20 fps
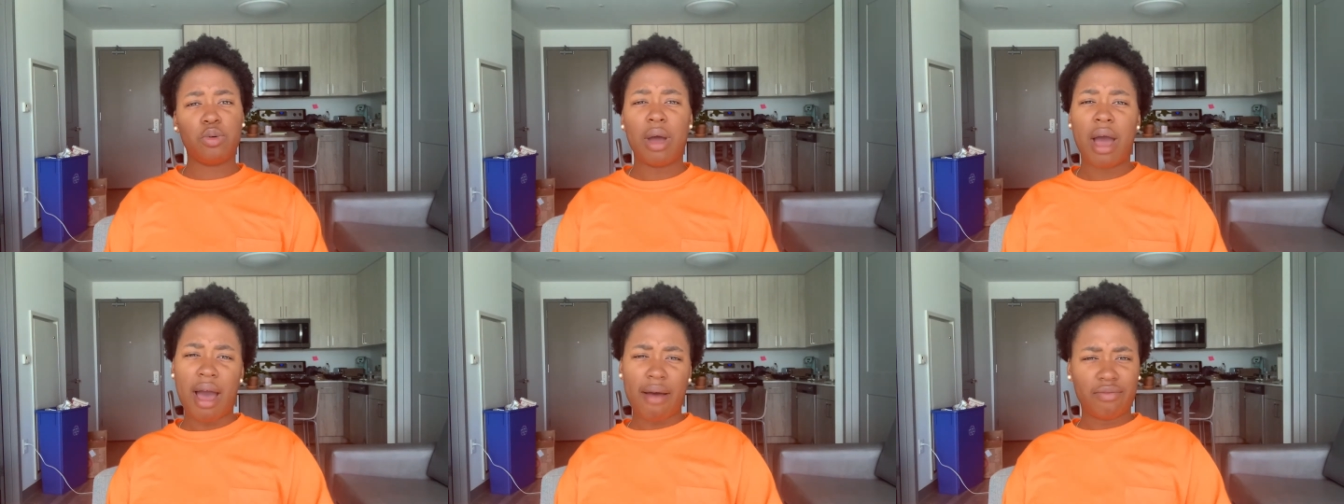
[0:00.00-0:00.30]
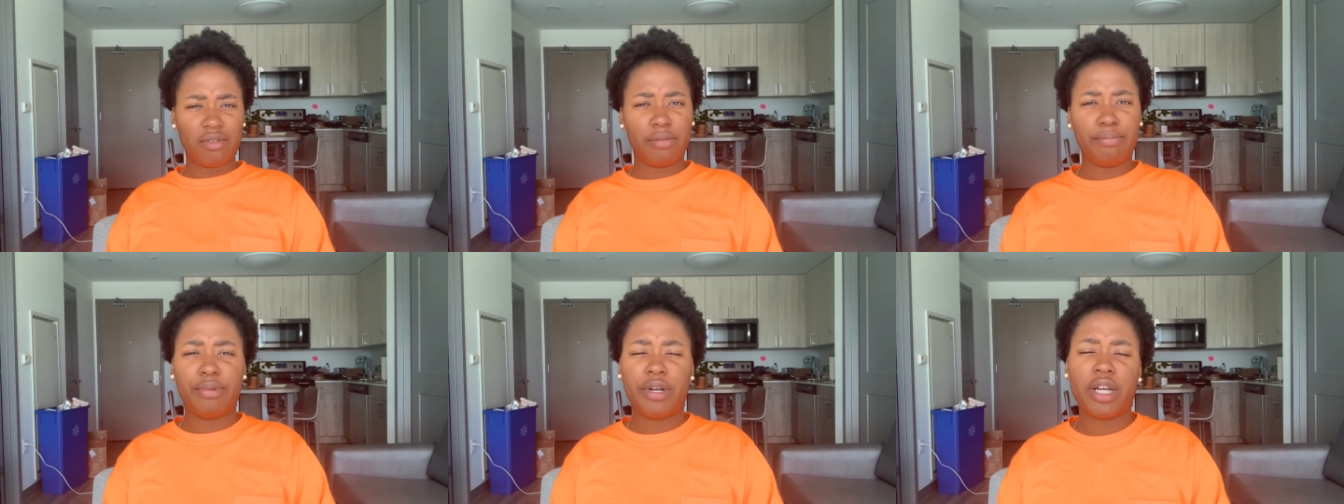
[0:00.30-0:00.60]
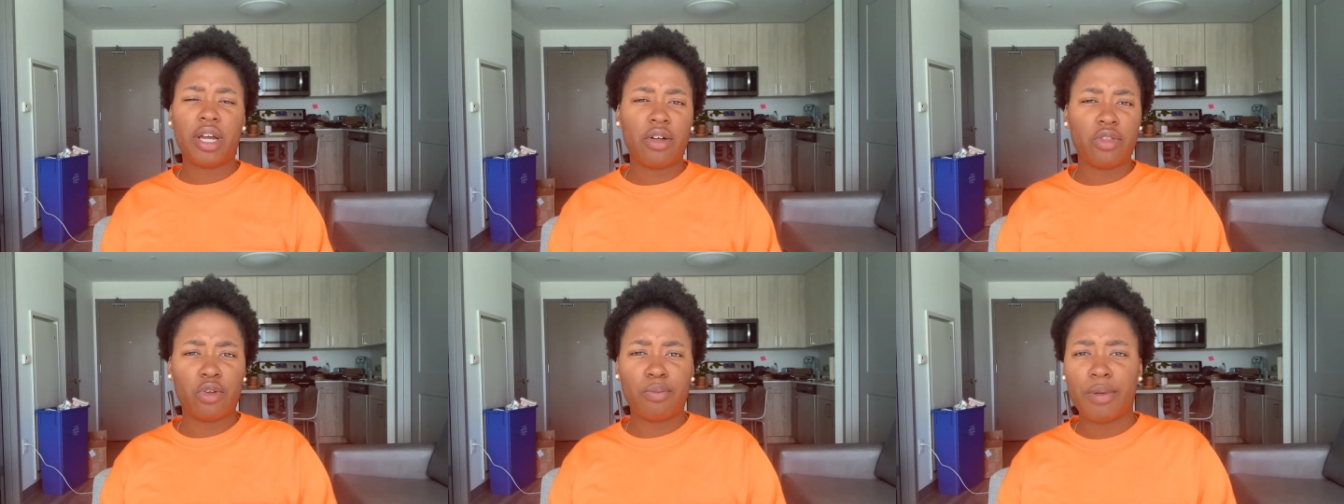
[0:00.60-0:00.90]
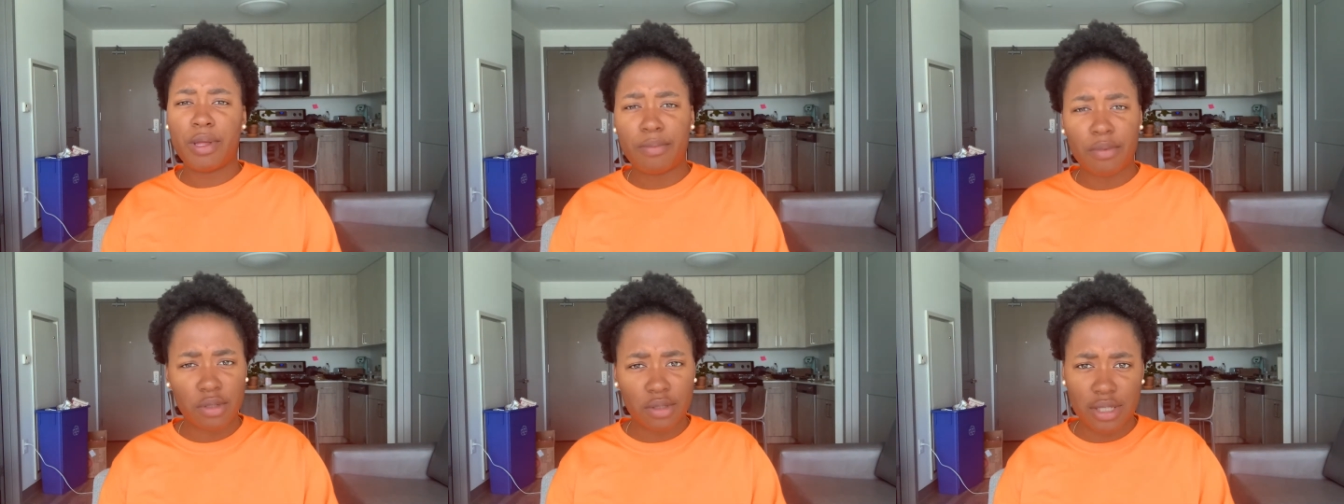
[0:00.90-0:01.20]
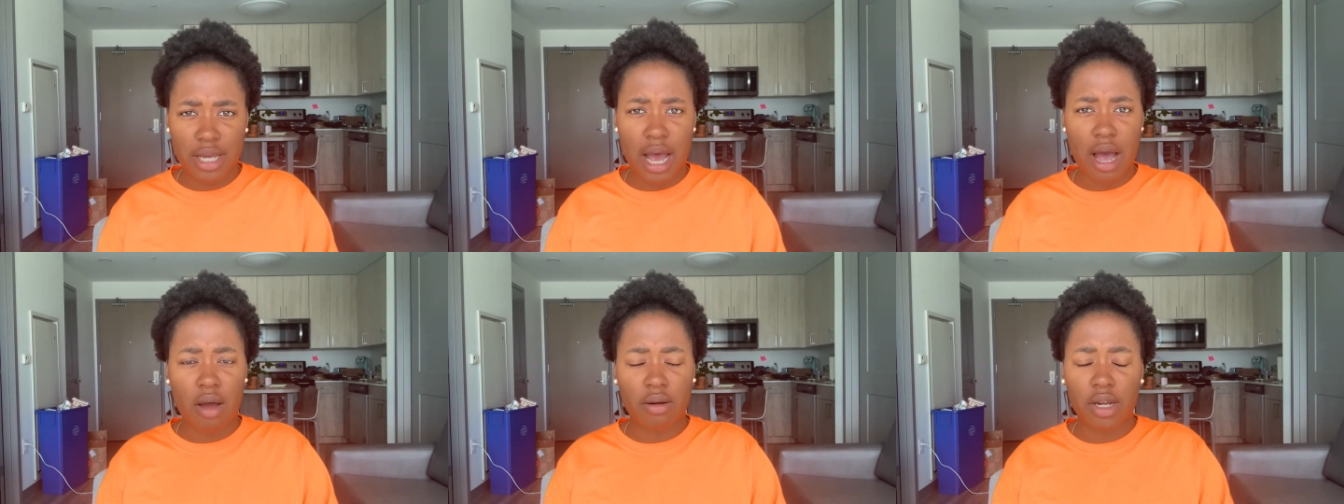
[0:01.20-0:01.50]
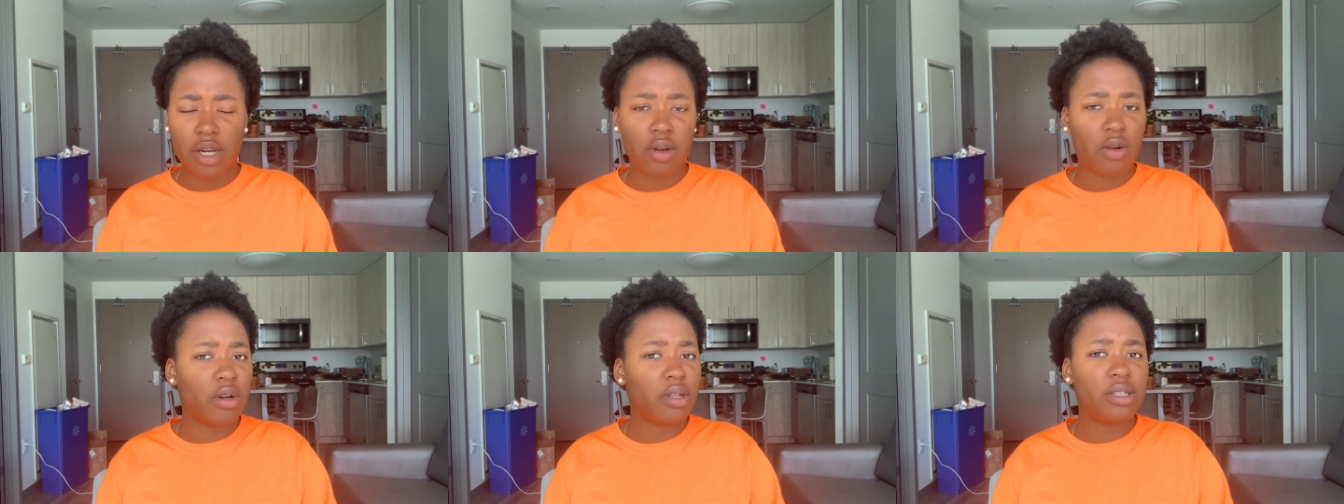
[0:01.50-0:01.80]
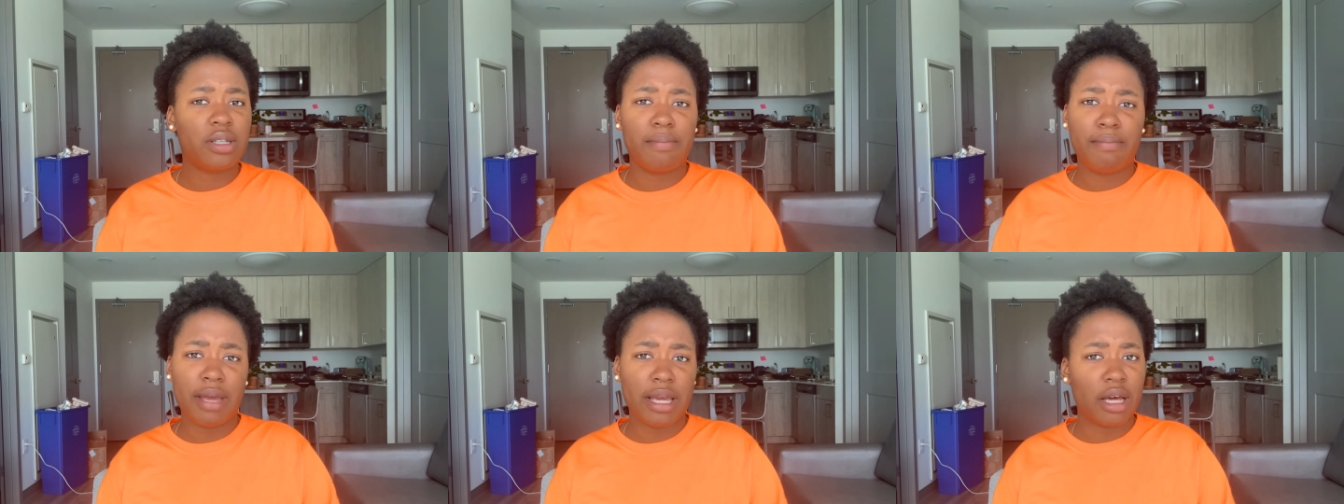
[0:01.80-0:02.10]
have to bring other people down in order
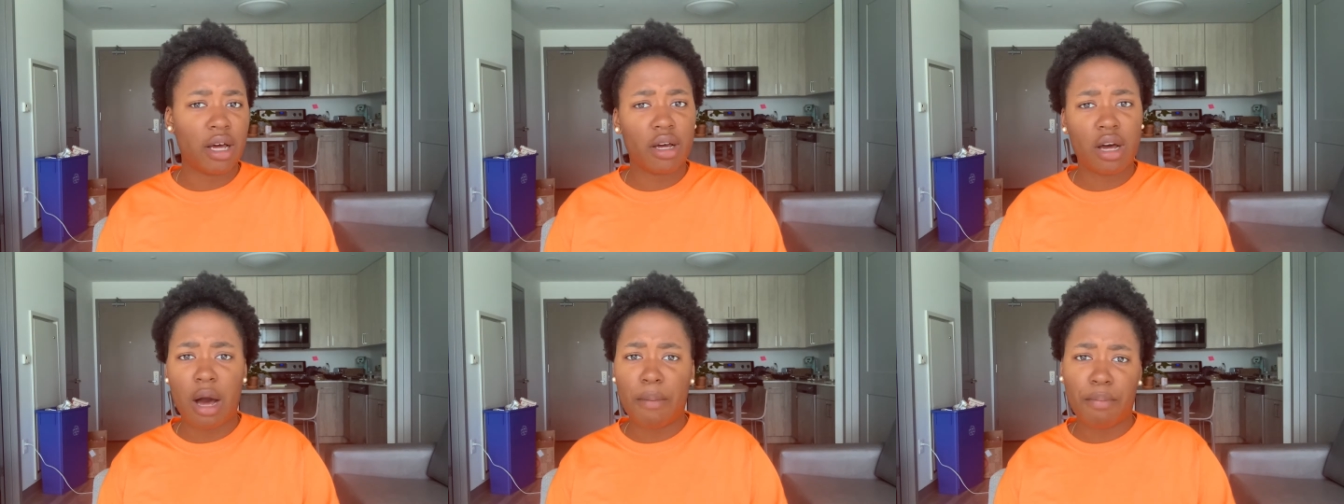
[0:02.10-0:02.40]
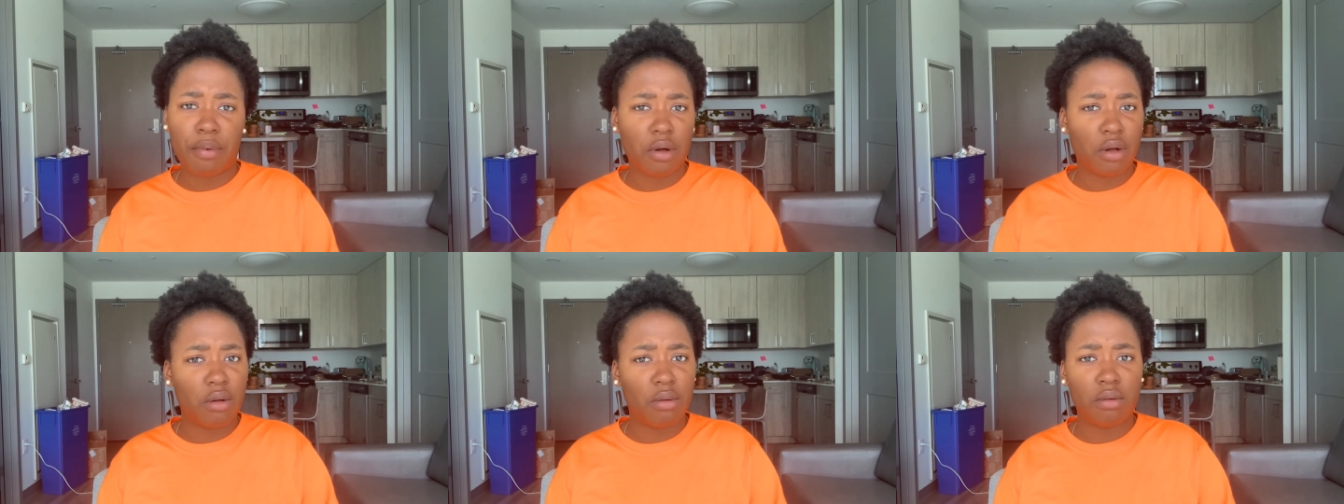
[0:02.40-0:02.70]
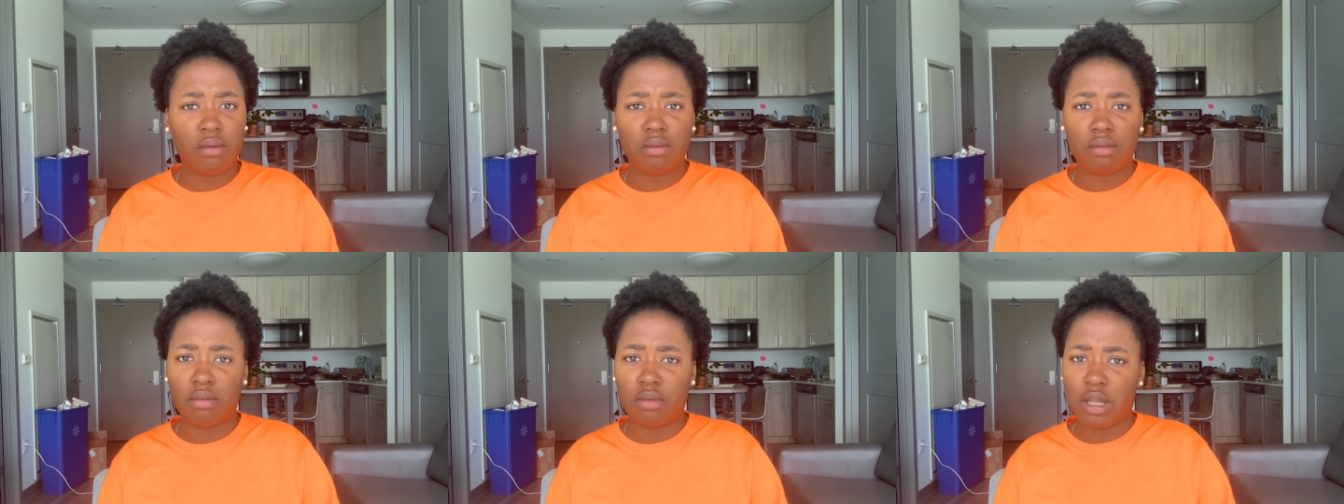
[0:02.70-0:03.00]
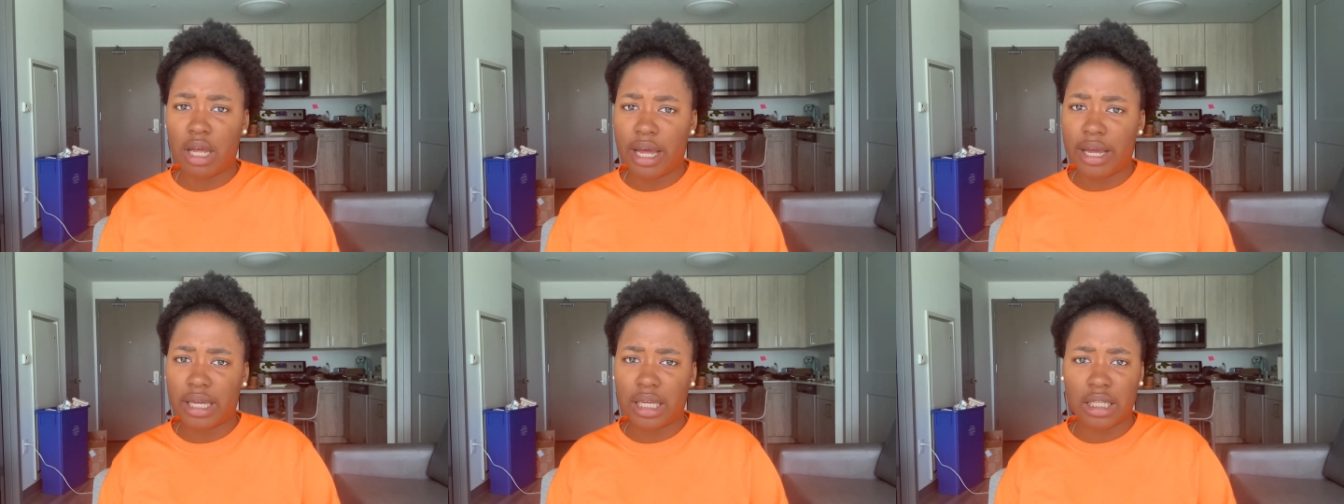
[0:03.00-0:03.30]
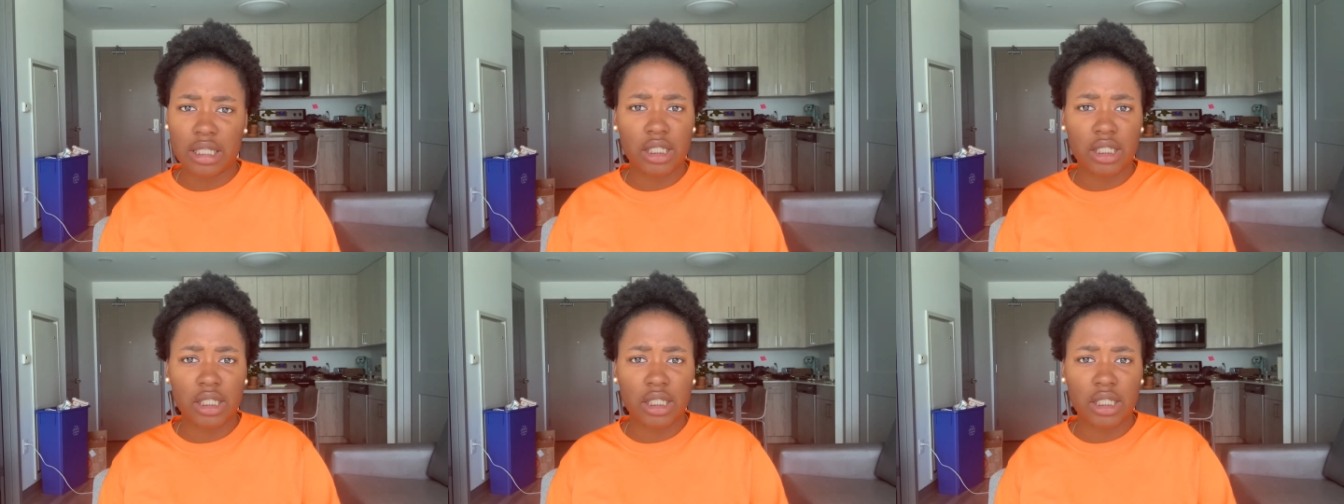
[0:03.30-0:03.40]
to make a couple, like,